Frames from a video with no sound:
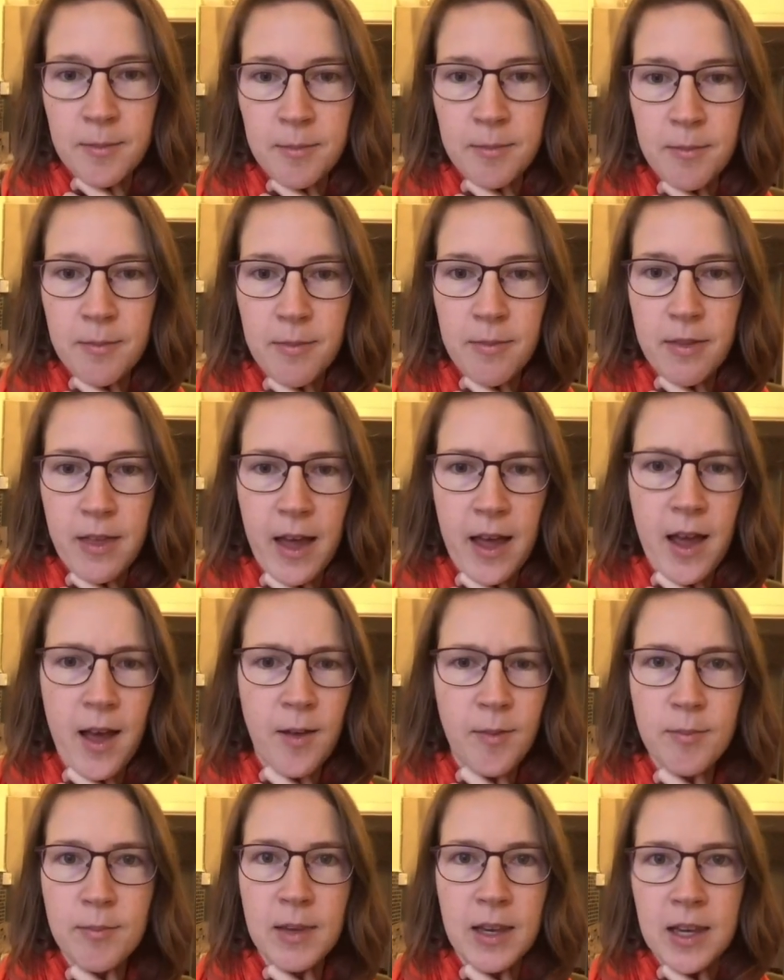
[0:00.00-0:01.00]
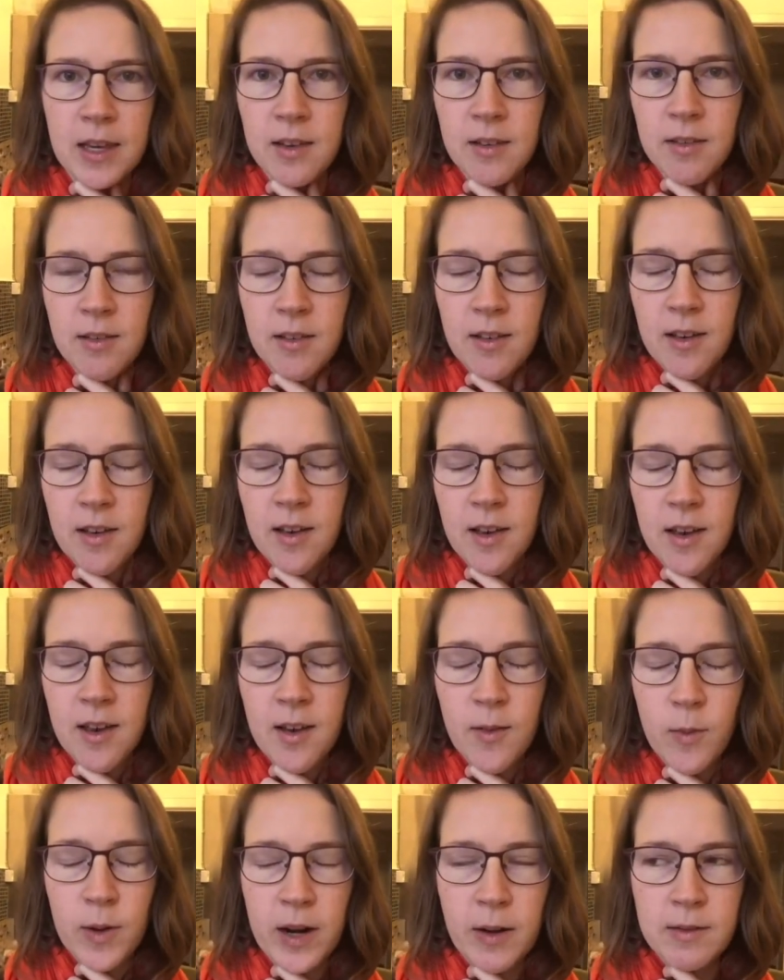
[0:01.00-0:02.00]
that helped me
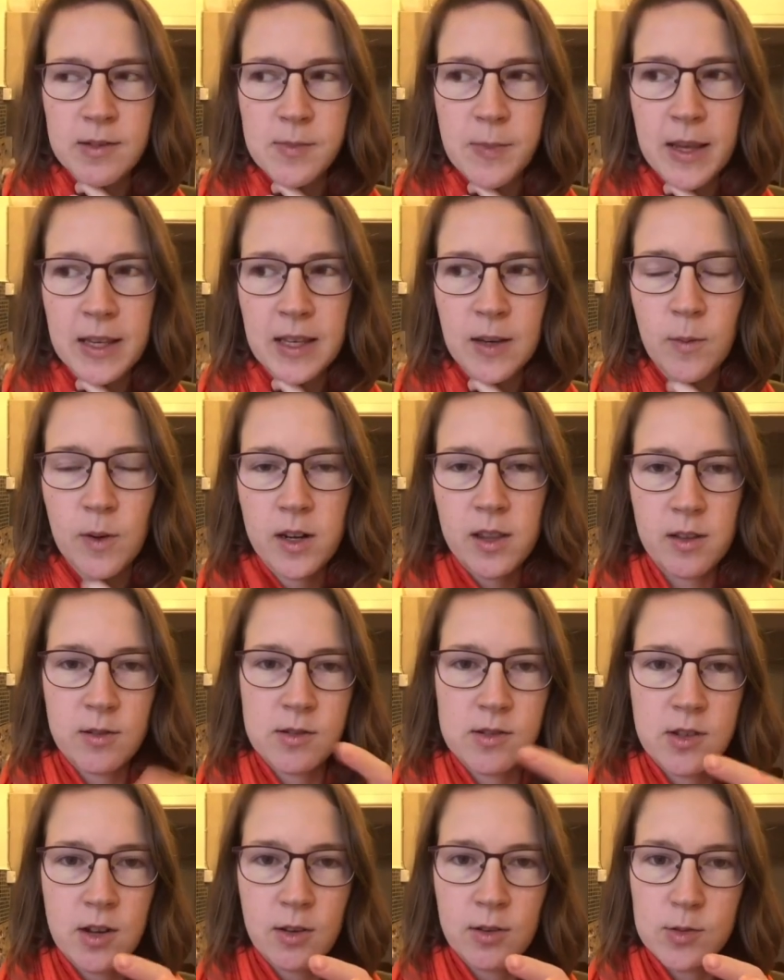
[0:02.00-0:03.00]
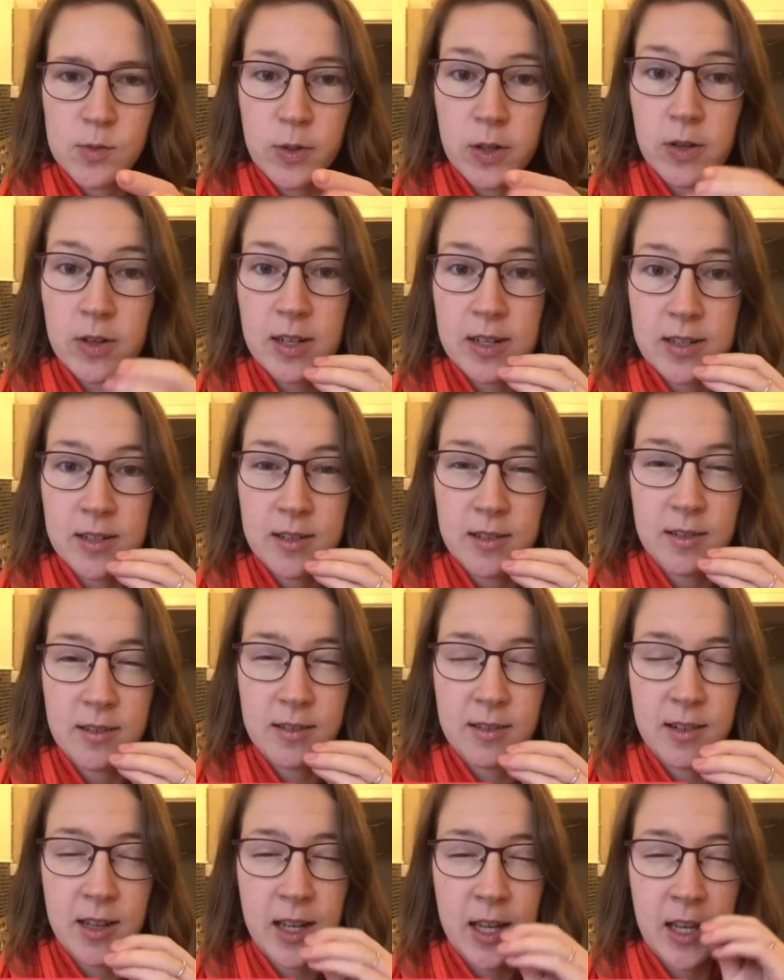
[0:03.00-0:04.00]
when I was making one of those doughs where you need to
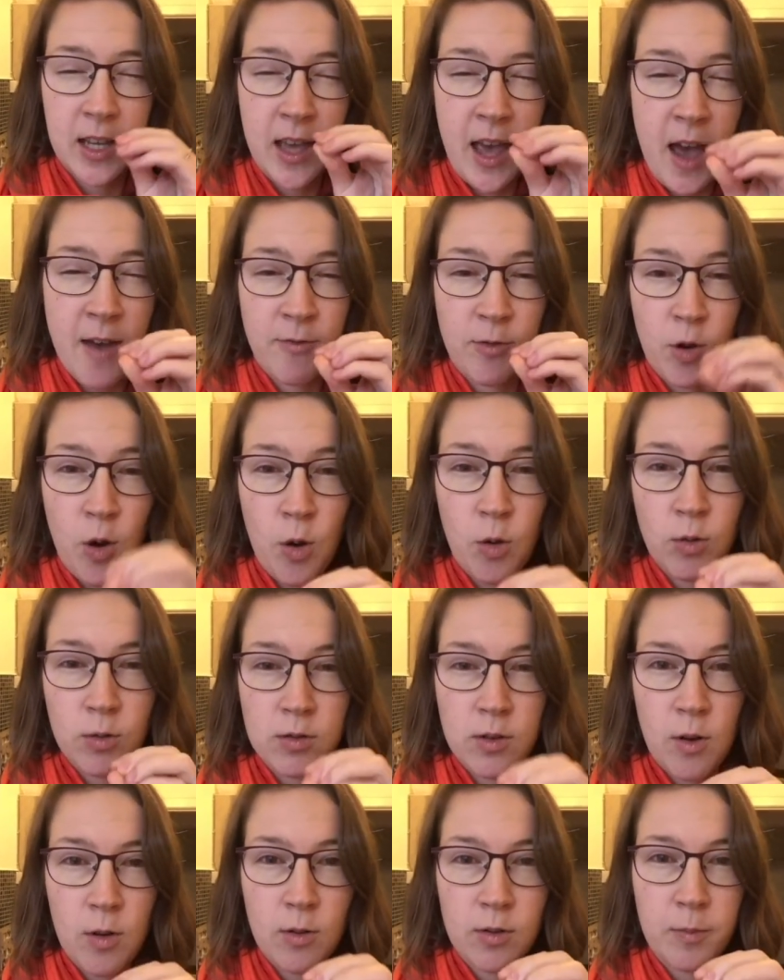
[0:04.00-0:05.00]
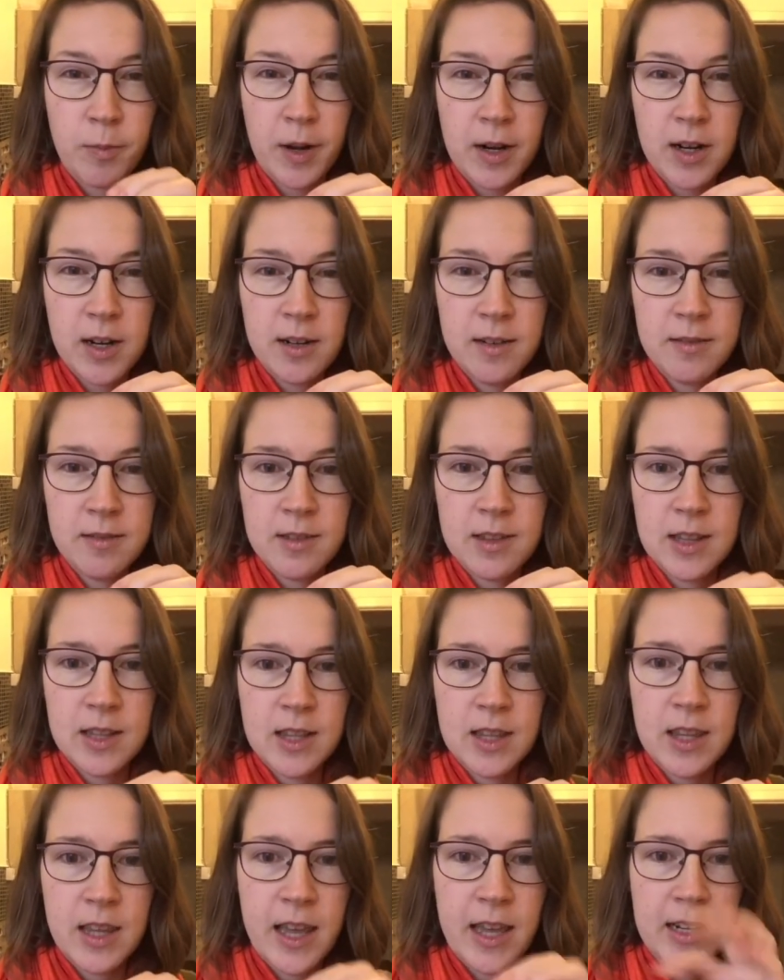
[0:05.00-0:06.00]
have cold butter
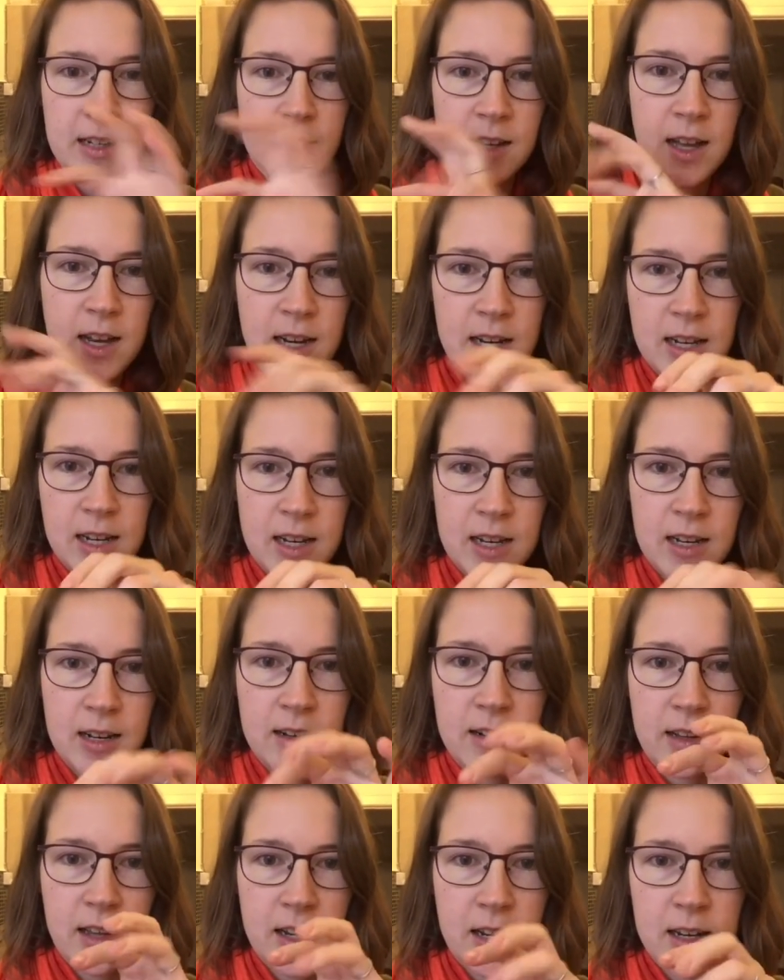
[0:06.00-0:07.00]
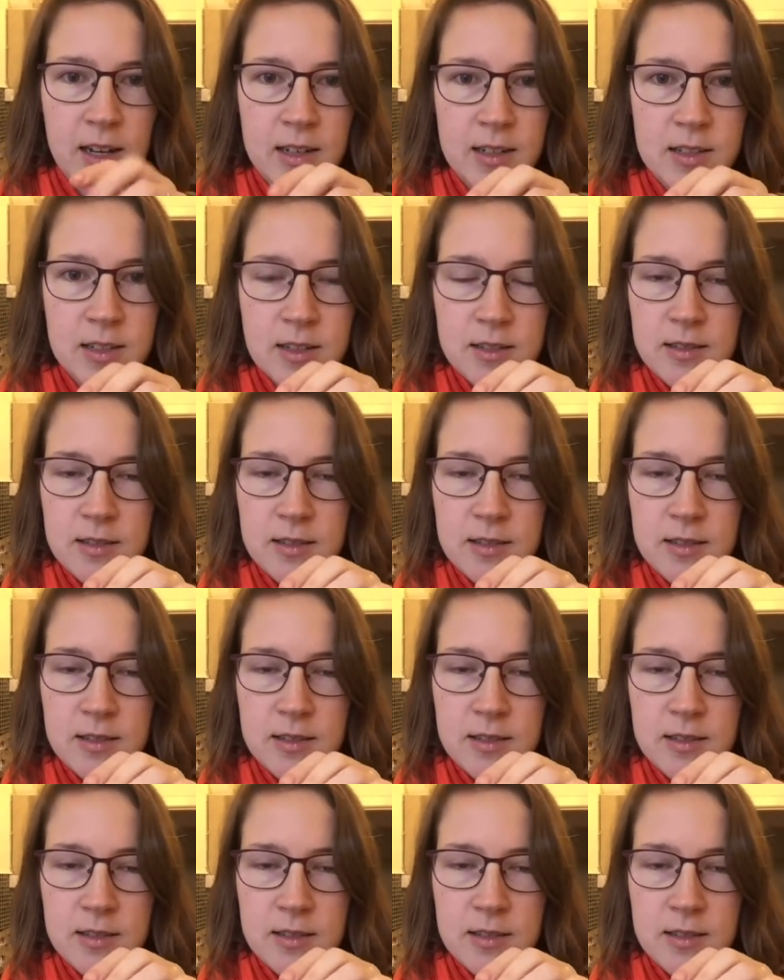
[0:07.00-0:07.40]
and cut it in and get it into